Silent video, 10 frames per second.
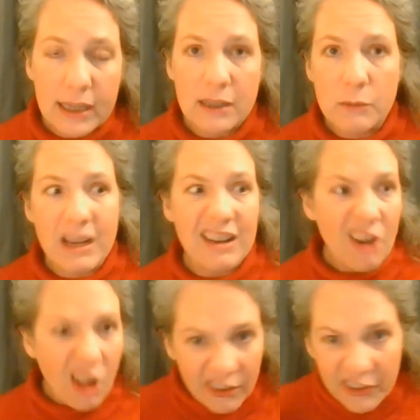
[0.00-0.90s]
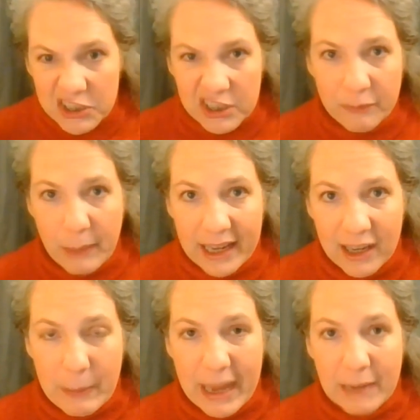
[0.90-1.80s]
And then we got all of our stuff back in
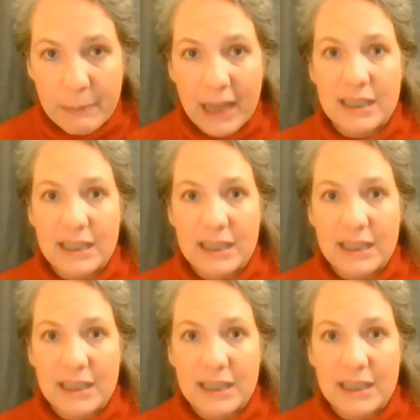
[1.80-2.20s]
our backpacks